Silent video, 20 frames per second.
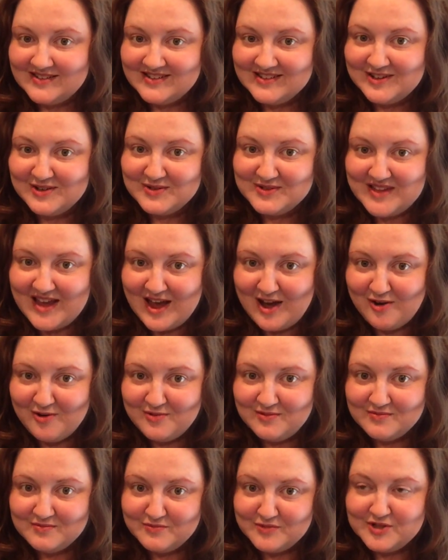goes
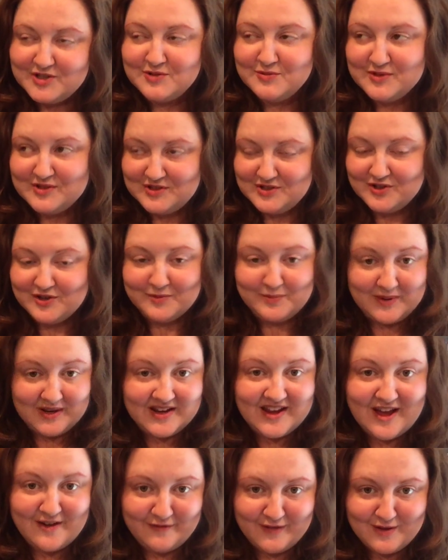out, which was your
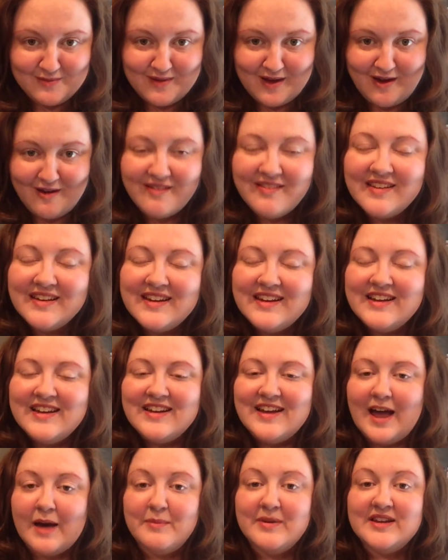PDF email,
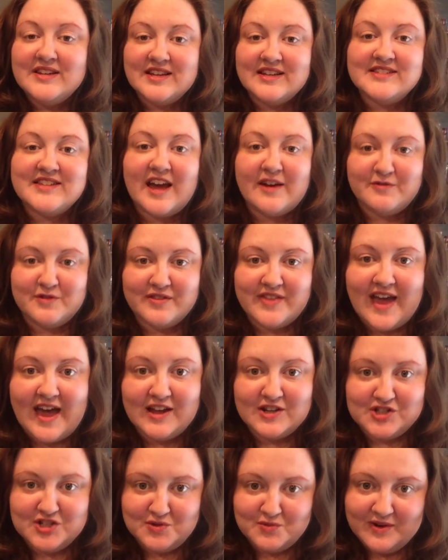how many days after
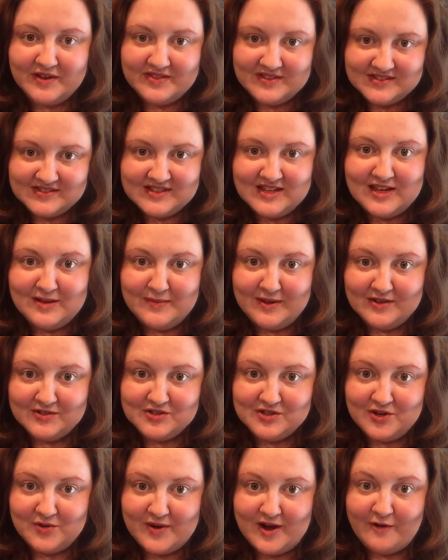that do you want this email
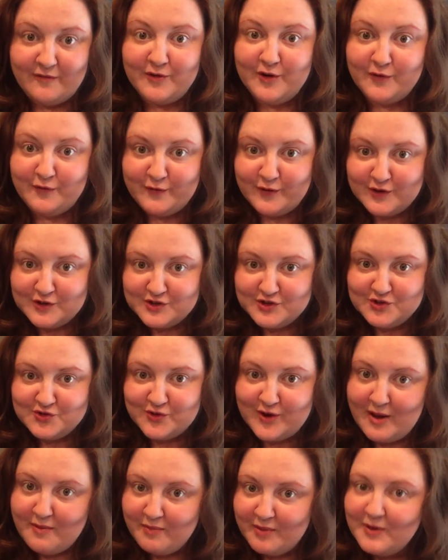to go out, your first
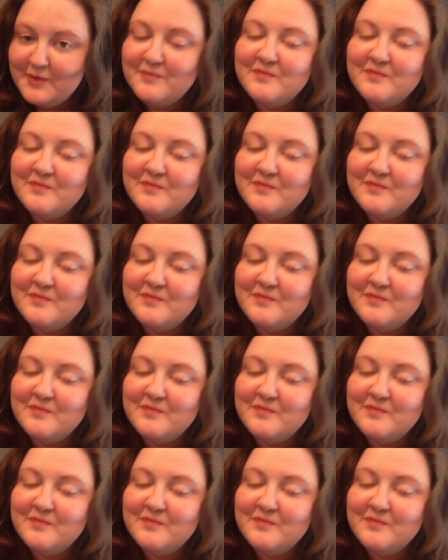drip?